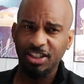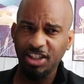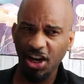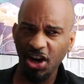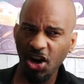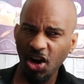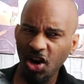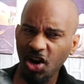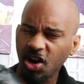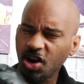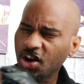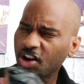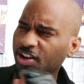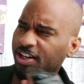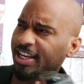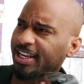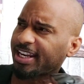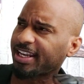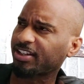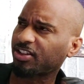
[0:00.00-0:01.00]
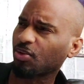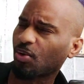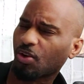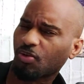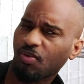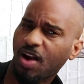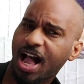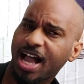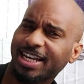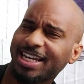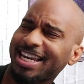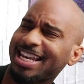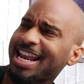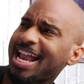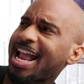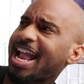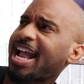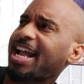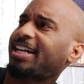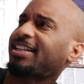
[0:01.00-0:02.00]
turn it into a rocket,
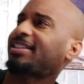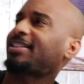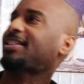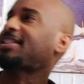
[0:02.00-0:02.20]
and